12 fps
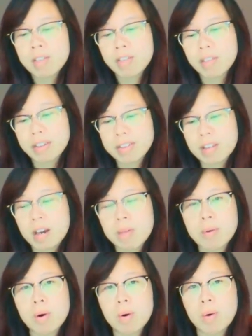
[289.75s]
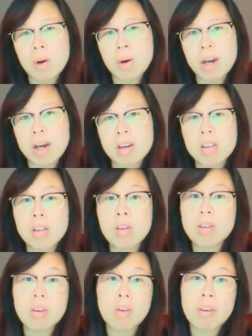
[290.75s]
for example,
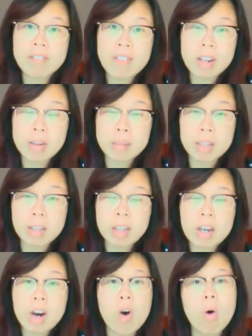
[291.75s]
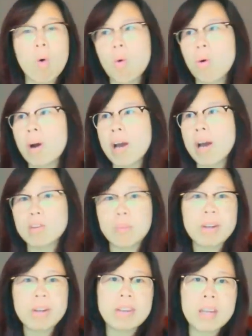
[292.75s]
chloramphetamine, or the
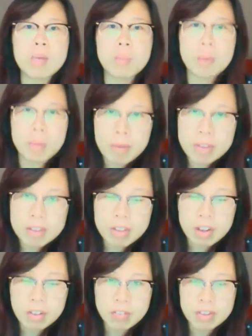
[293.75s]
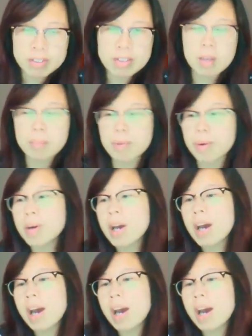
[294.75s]
branded name would be Piriton, for example.